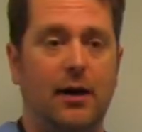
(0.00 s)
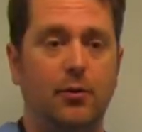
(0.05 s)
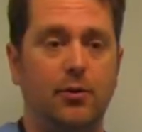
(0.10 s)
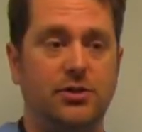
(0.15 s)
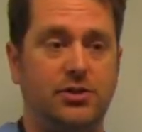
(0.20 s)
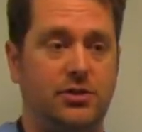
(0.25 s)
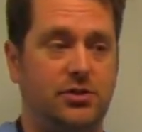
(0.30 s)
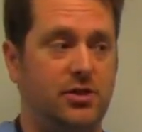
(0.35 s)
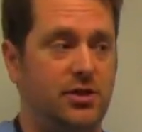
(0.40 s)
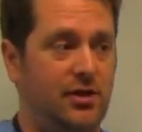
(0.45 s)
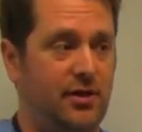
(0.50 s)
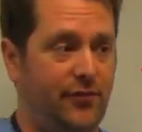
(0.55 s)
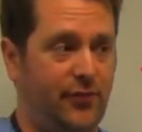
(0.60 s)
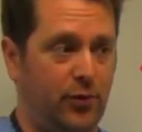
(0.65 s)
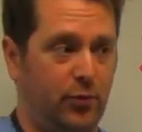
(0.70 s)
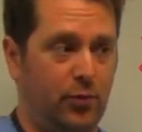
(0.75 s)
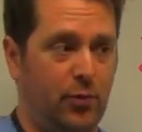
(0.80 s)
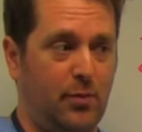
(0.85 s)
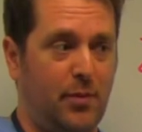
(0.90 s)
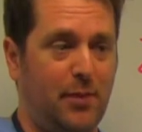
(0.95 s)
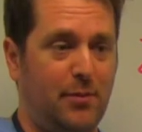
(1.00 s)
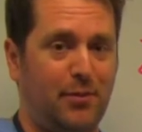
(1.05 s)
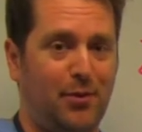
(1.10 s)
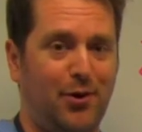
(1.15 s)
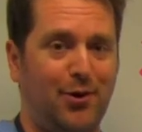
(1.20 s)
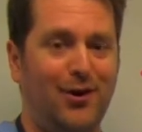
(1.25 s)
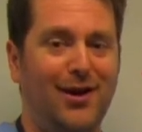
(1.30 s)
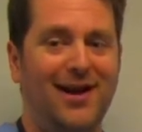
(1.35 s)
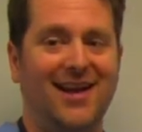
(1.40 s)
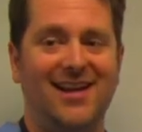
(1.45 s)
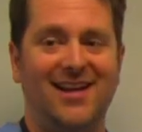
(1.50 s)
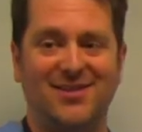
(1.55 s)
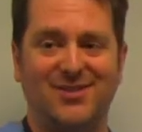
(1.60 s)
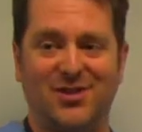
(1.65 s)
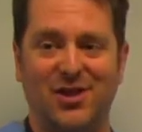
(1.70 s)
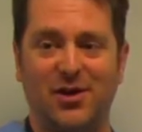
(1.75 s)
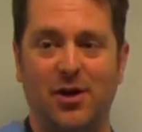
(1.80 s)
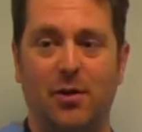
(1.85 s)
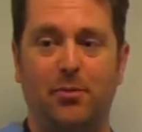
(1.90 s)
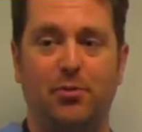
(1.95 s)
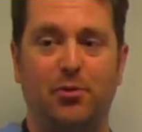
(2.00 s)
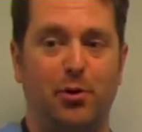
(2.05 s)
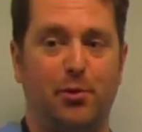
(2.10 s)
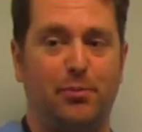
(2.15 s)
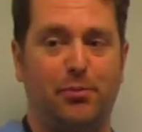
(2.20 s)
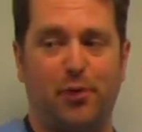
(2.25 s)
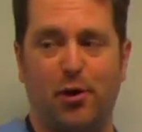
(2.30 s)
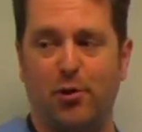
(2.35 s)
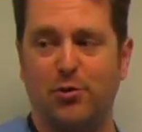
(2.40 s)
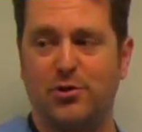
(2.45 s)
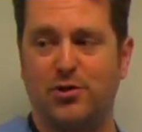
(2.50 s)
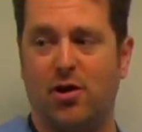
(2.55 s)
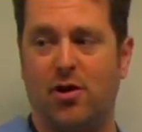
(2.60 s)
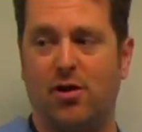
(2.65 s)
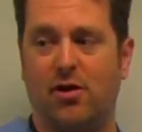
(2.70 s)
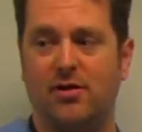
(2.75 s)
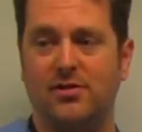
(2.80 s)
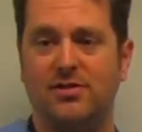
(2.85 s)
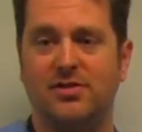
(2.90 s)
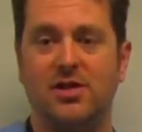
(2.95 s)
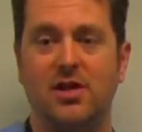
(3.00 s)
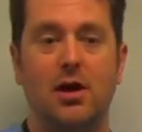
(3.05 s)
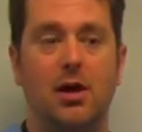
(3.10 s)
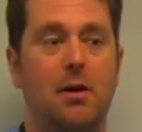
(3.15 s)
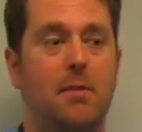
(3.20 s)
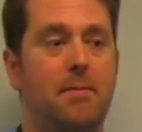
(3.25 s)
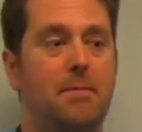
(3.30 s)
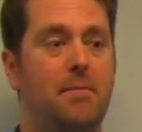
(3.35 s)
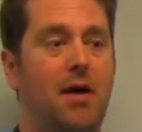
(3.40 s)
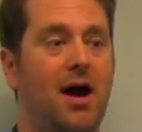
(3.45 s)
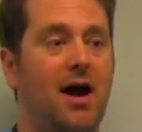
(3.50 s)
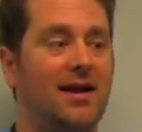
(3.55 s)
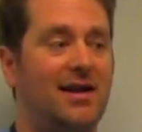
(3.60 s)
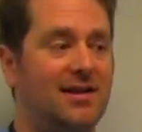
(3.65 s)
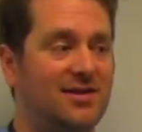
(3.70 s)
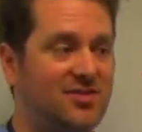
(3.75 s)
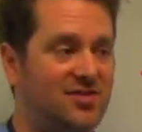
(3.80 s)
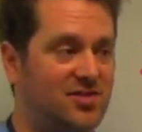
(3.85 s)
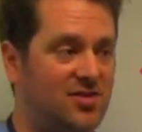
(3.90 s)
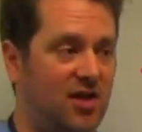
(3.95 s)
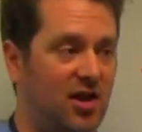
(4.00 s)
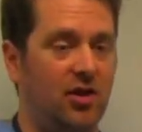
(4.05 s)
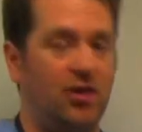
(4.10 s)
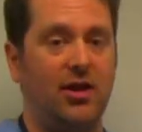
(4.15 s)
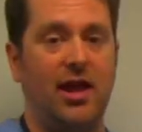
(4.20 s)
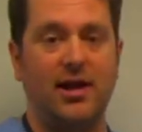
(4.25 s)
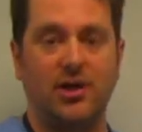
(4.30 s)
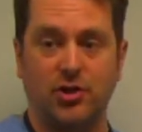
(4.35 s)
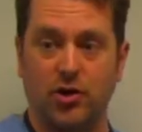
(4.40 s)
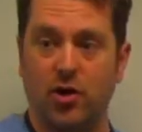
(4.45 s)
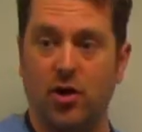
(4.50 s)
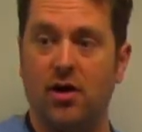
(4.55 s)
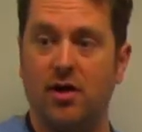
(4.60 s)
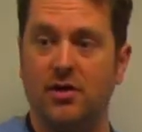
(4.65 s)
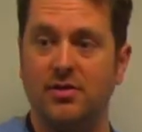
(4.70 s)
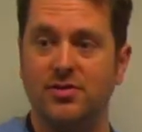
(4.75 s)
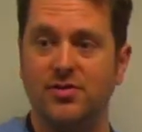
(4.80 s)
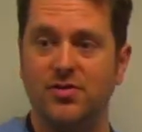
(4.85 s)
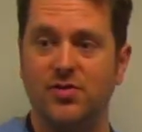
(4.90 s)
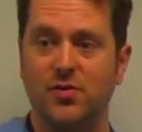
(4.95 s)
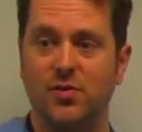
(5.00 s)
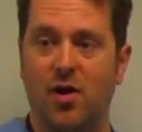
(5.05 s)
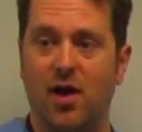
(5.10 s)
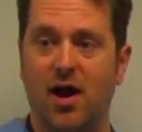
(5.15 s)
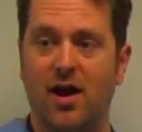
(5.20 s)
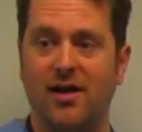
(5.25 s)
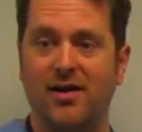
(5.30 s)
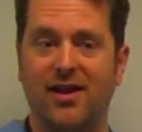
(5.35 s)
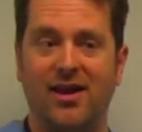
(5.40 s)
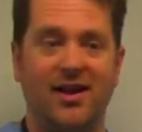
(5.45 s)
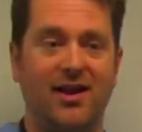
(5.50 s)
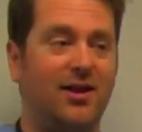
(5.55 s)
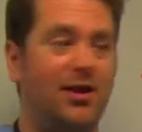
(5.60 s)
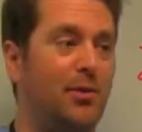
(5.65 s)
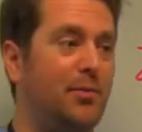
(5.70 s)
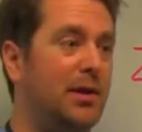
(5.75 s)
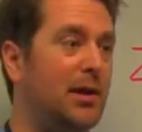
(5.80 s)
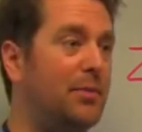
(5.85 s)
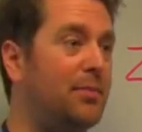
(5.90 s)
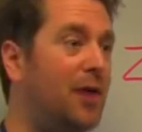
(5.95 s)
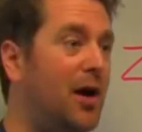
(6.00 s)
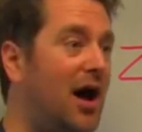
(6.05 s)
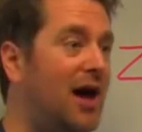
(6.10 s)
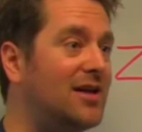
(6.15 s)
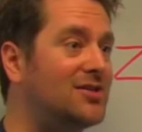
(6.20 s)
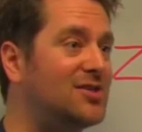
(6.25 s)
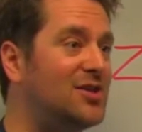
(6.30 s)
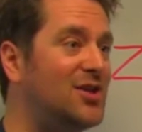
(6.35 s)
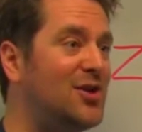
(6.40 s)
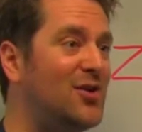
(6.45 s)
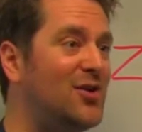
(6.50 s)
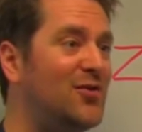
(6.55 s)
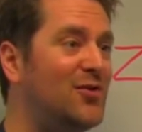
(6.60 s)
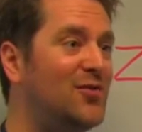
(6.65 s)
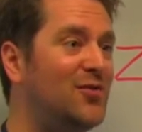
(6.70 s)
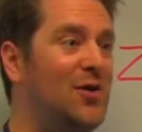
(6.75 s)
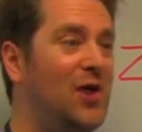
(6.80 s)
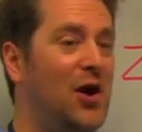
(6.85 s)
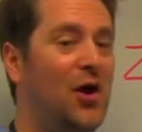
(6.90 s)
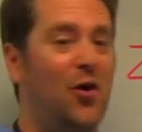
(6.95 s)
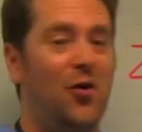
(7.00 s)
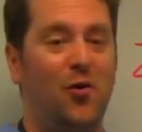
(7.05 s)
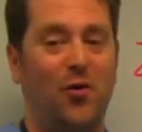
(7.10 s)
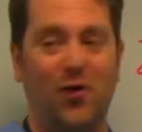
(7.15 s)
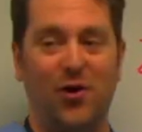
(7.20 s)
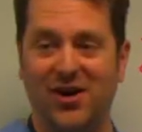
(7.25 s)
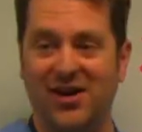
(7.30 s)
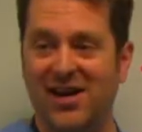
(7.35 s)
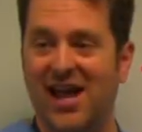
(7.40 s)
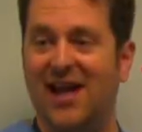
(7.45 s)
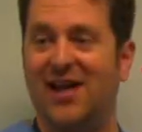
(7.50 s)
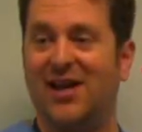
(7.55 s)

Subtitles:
which, if you'll remember, is the number of protons minus electrons, right? And it could be a positive or a negative.